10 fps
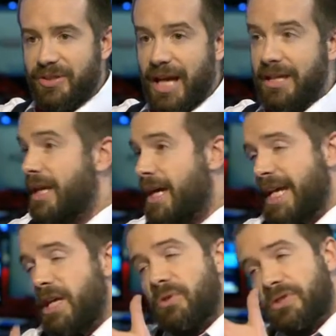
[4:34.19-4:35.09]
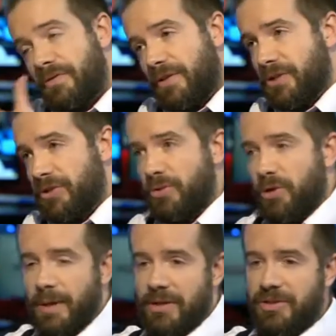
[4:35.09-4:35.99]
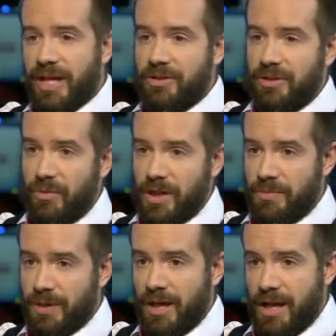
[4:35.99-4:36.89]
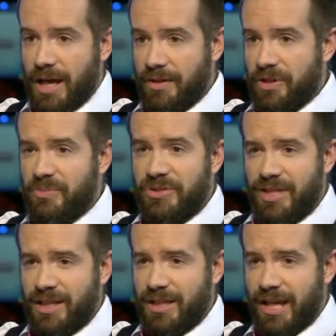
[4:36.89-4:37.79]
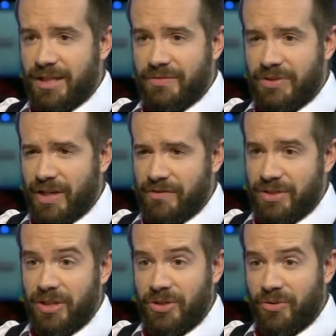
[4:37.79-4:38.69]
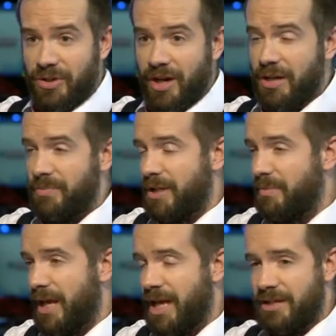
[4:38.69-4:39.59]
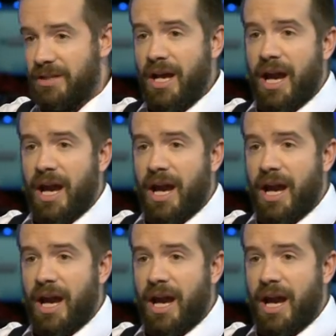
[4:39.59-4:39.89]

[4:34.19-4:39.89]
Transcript: and he was the first to talk about Saudi Arabia and the obscene case of a 17-year-old guy being beheaded yeah.